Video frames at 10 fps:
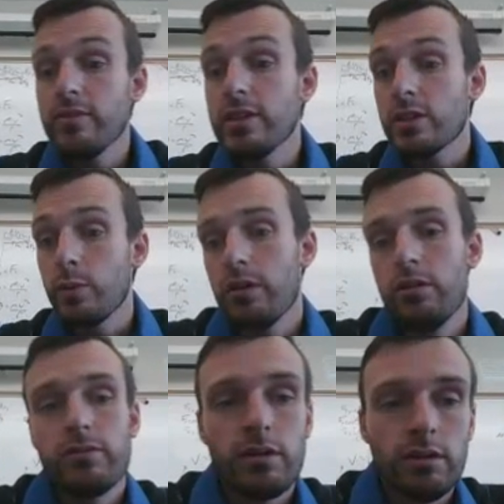mv squared
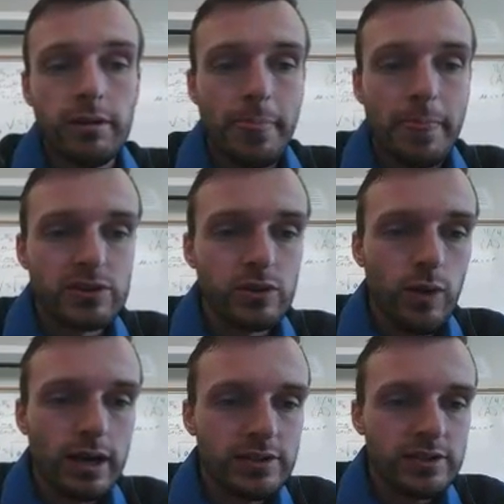over r. So
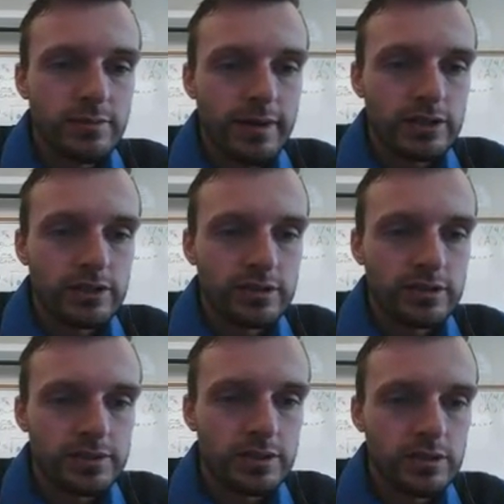watch this magical
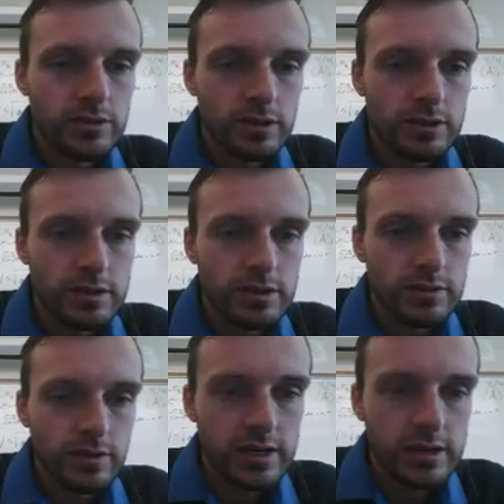substitution. See
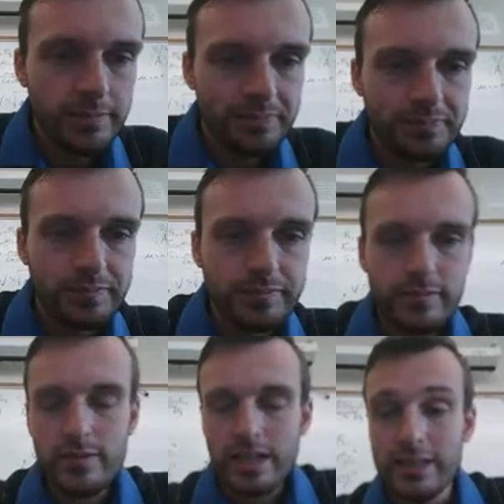this right here?
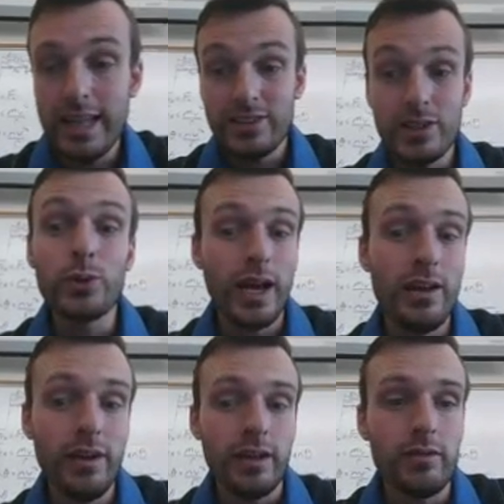That's equal to
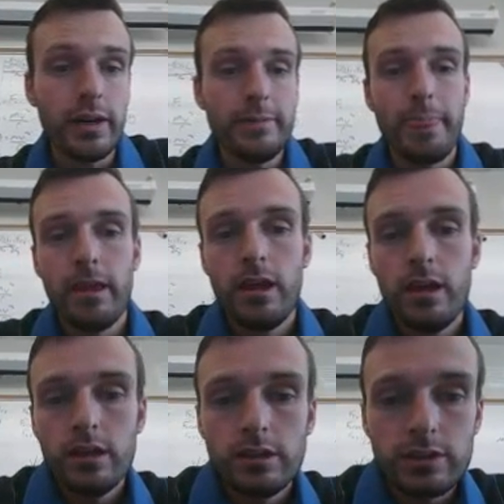Fn, right?
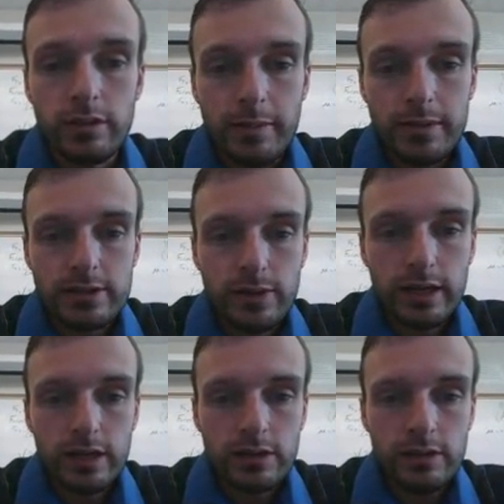So that means what I
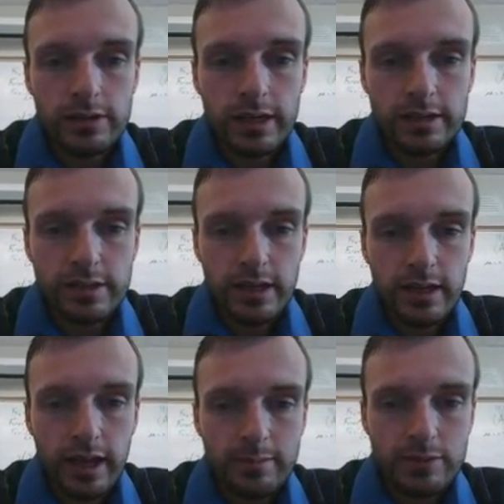can do is I can
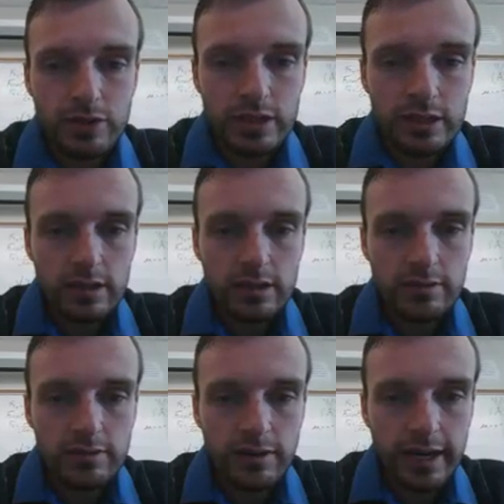say mg
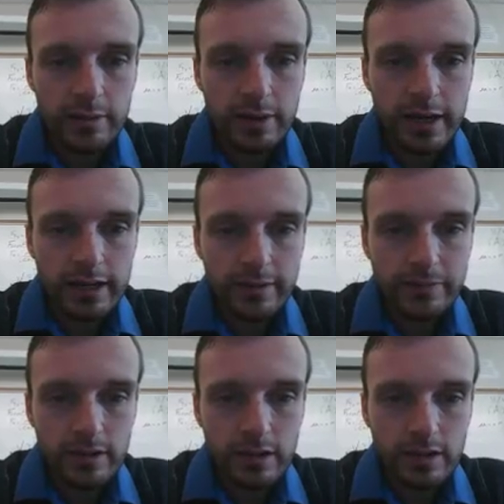divided by
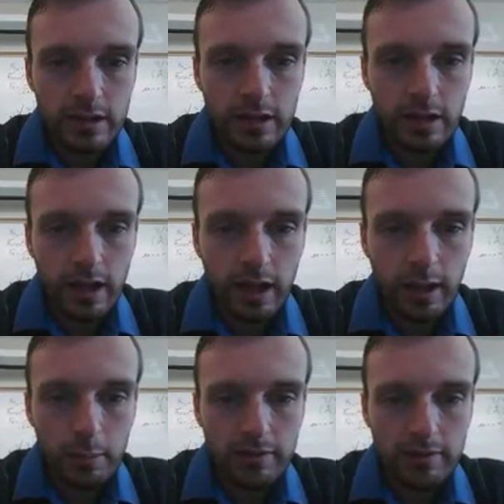
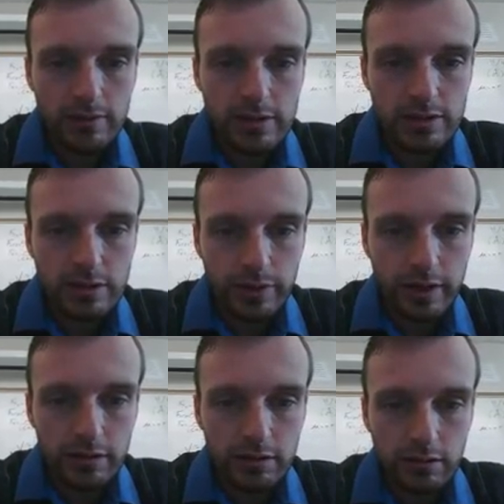mv
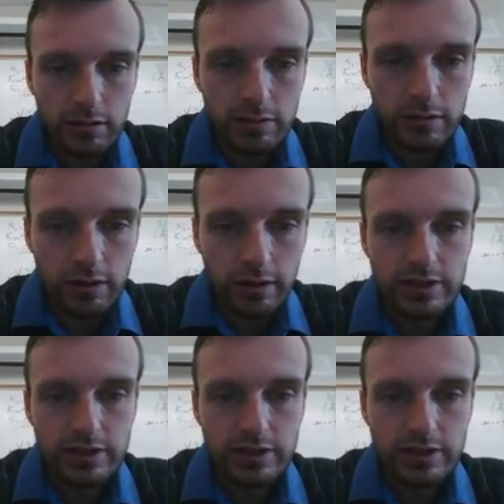squared over r.